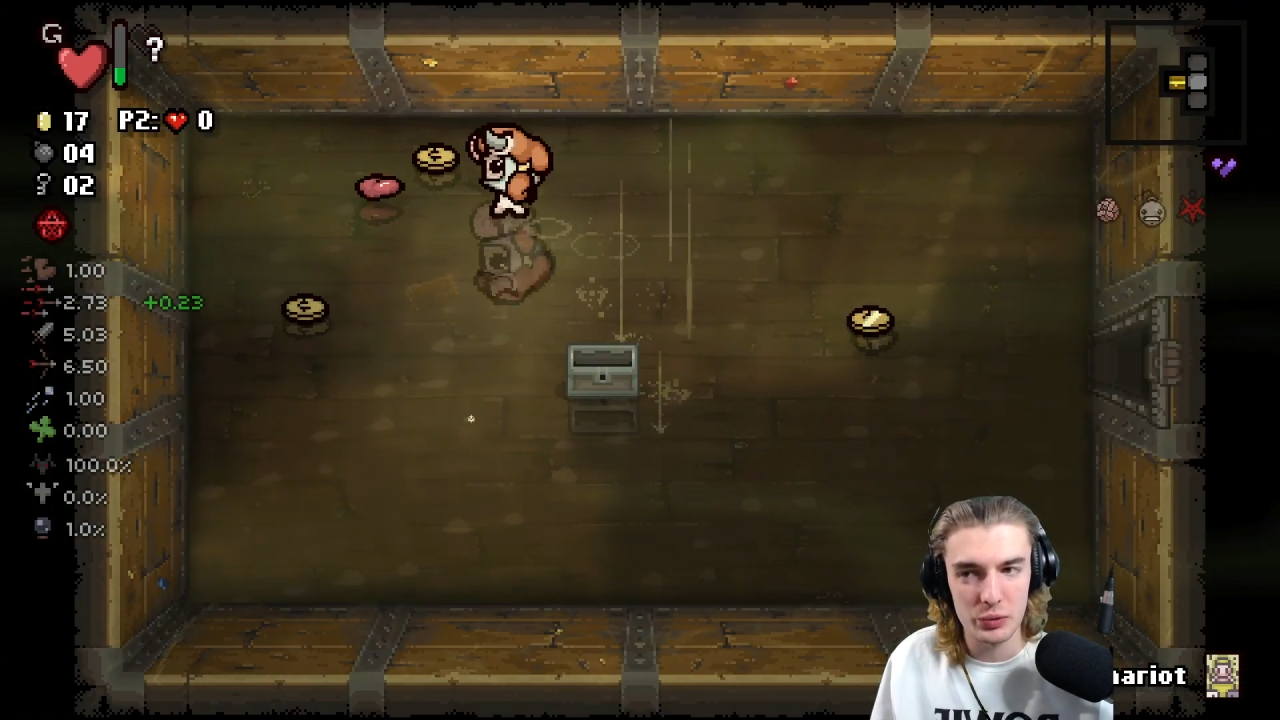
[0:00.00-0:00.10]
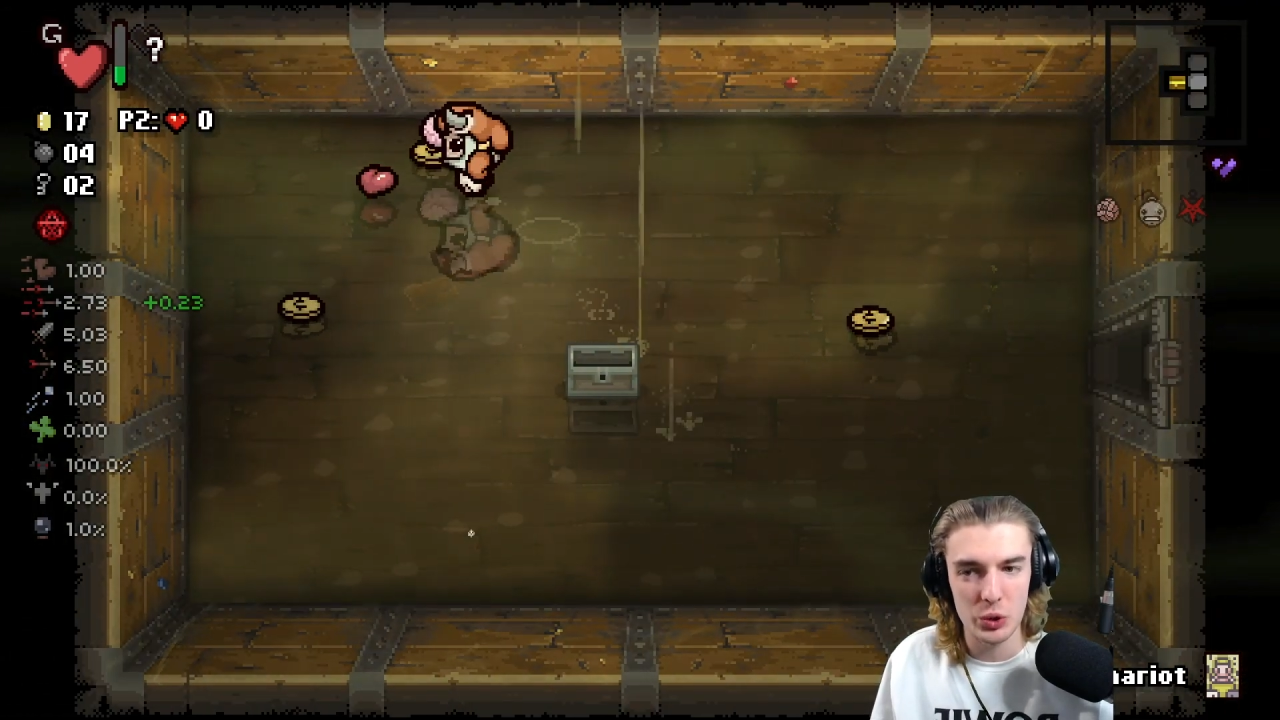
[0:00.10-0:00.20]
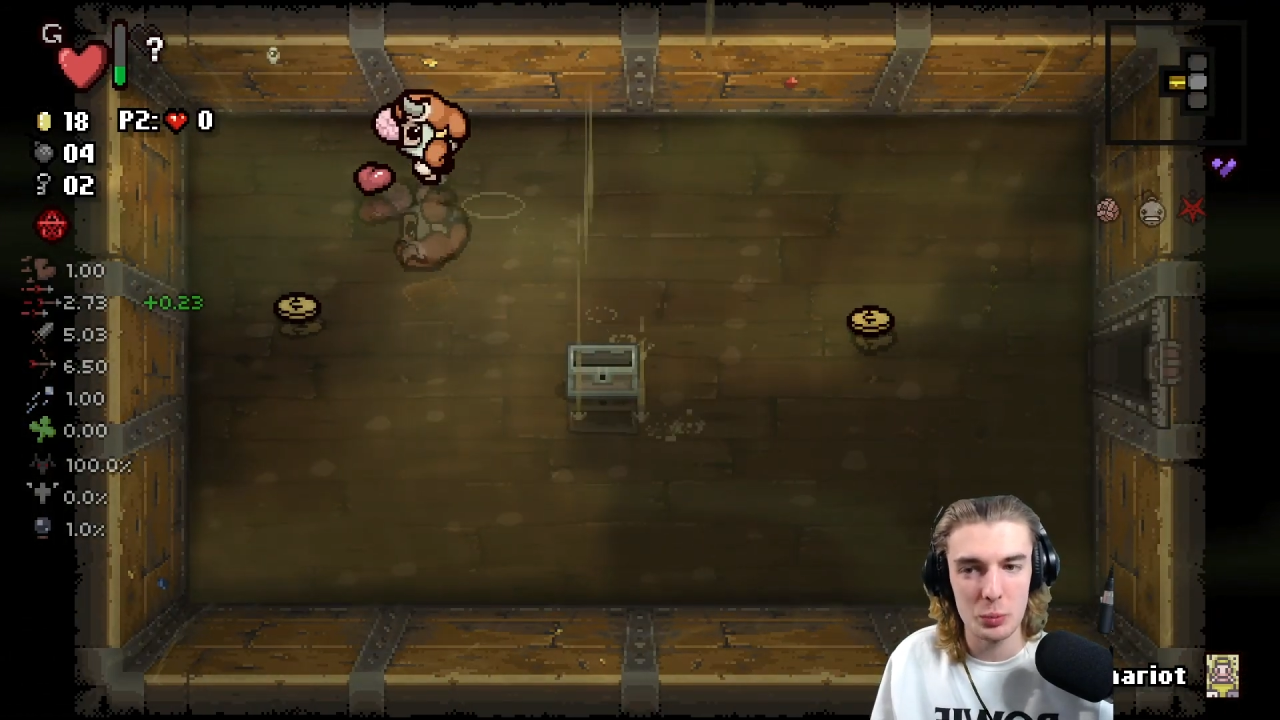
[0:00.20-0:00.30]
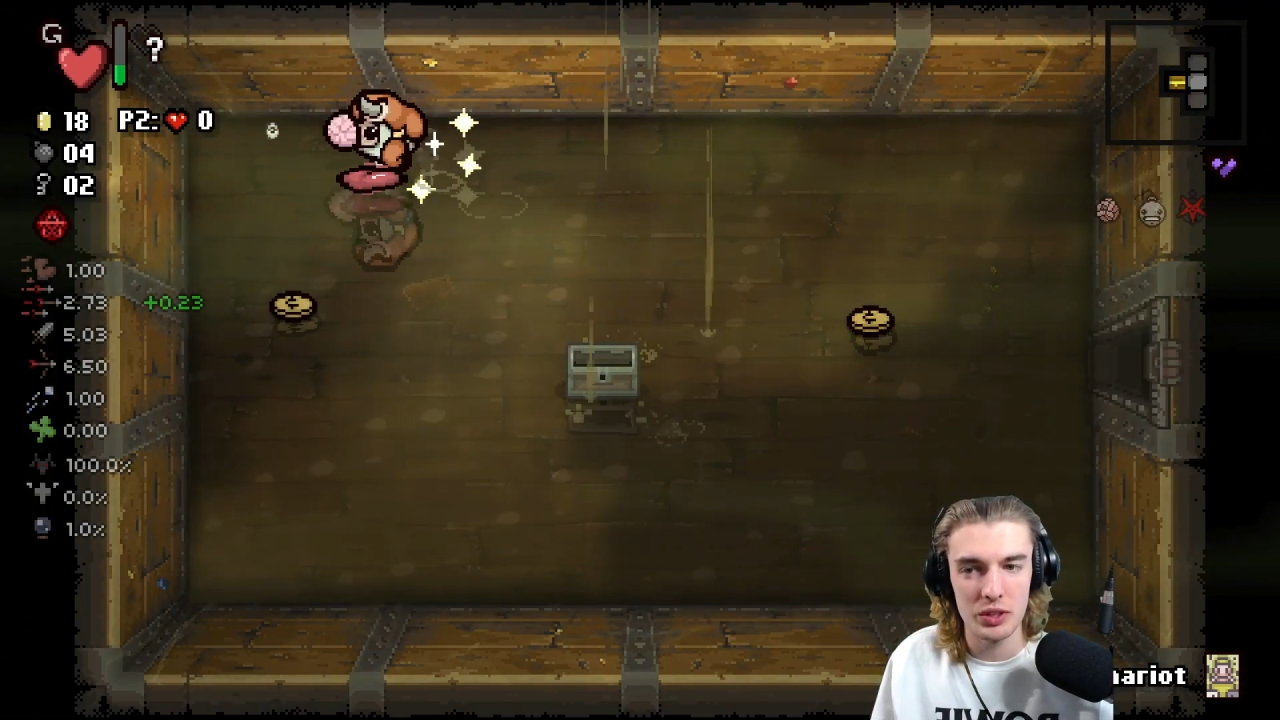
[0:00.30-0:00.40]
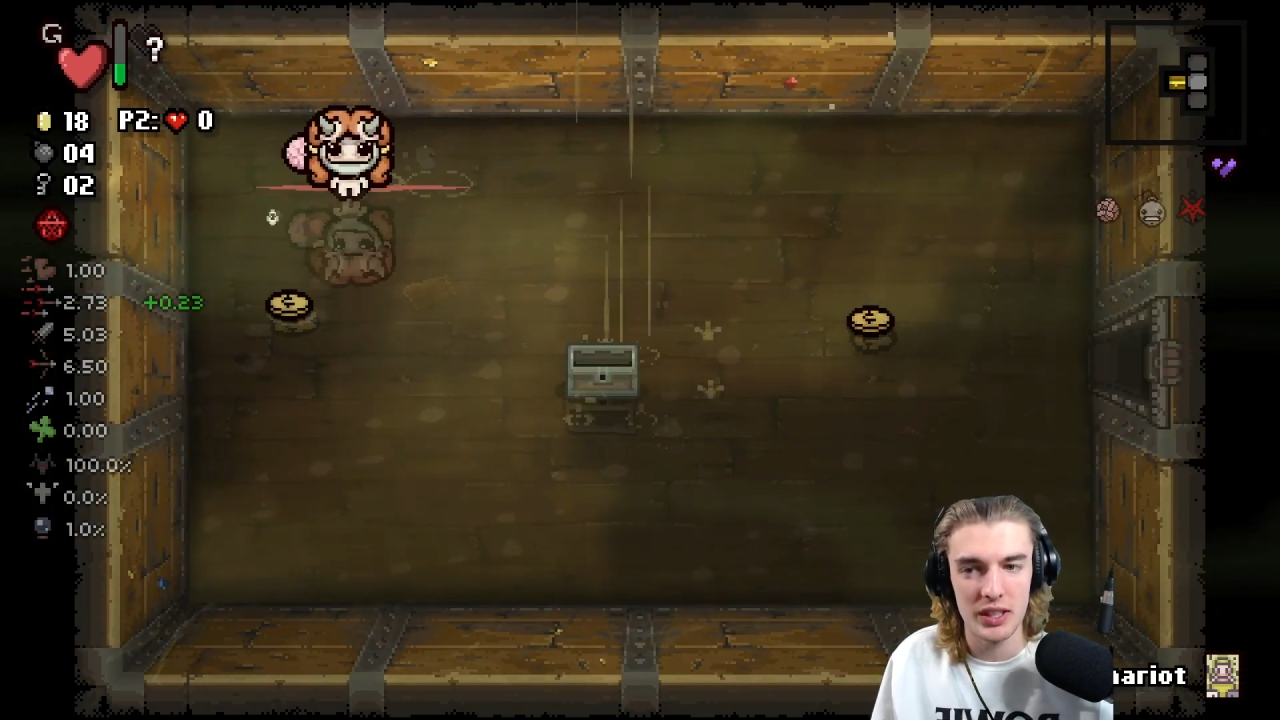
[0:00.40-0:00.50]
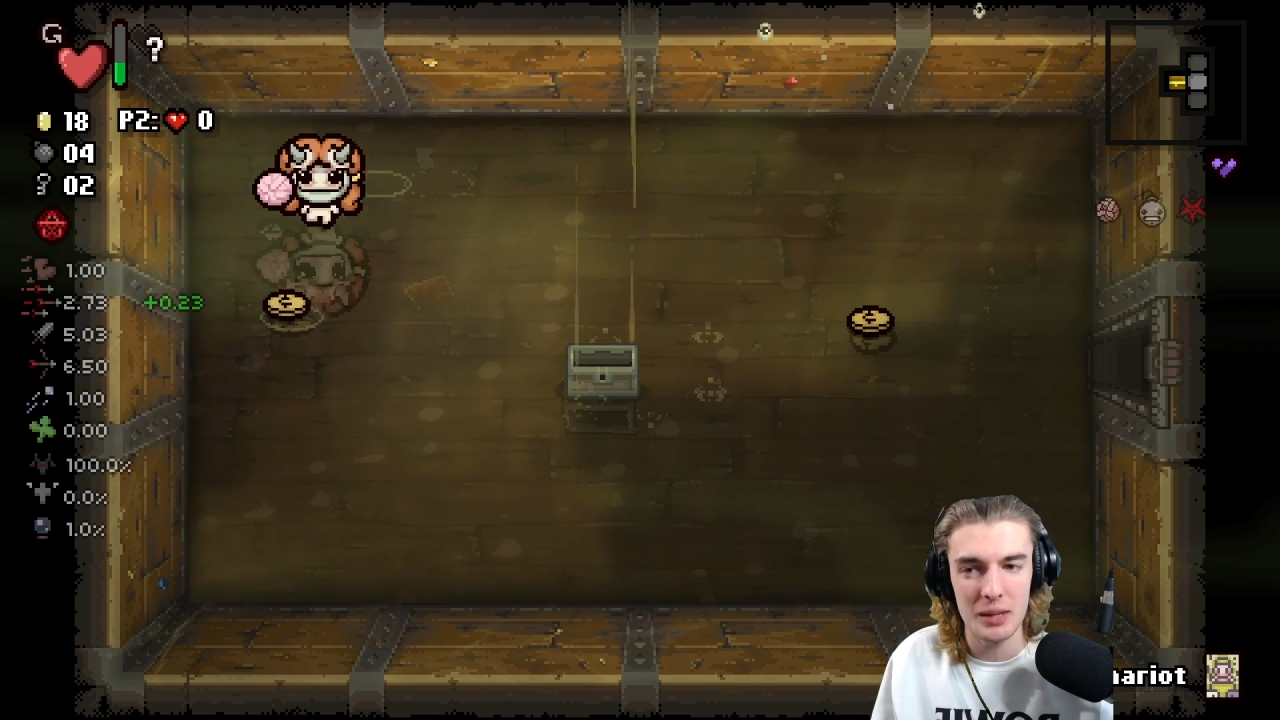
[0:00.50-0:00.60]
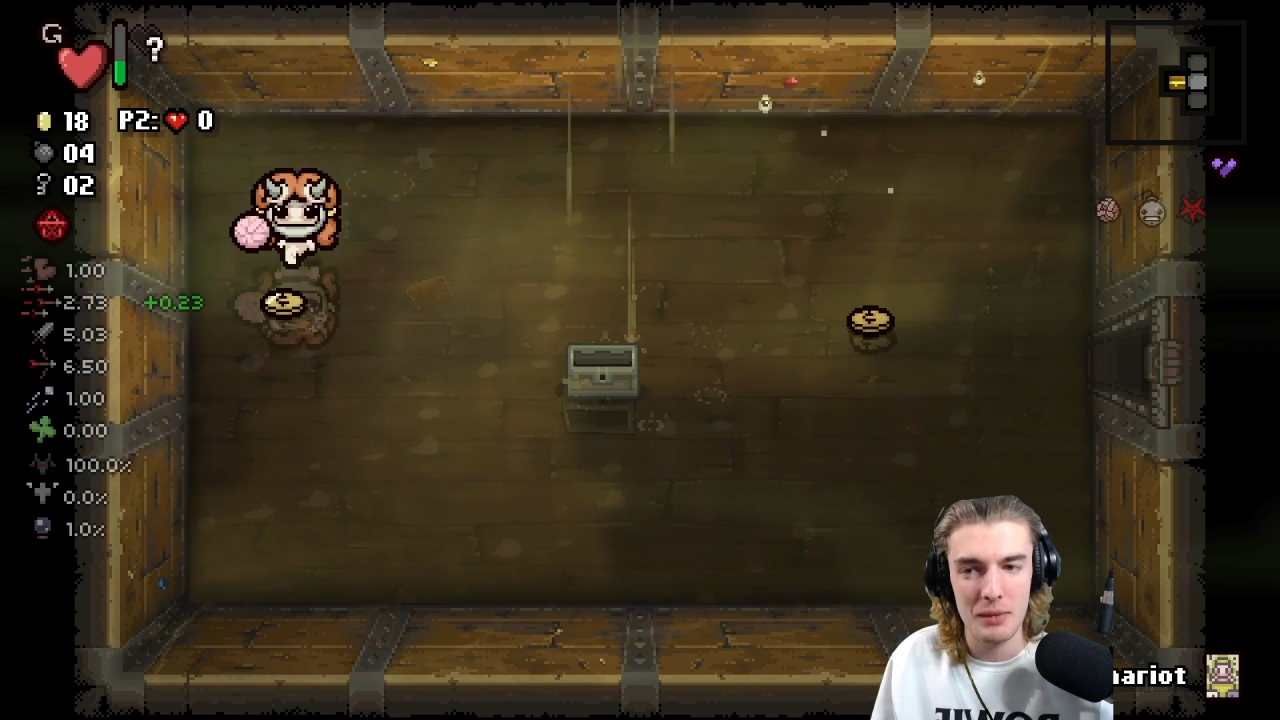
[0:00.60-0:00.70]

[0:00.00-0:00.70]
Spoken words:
room to keep